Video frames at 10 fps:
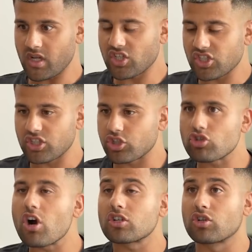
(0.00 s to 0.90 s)
just the
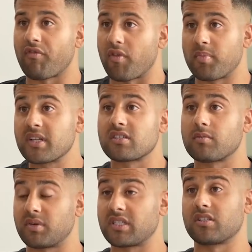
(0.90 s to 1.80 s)
structure of the
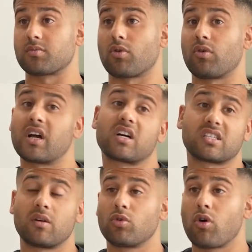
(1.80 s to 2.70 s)
business, bro. Like I
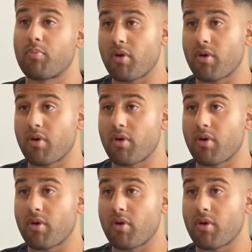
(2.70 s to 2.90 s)
said, we've got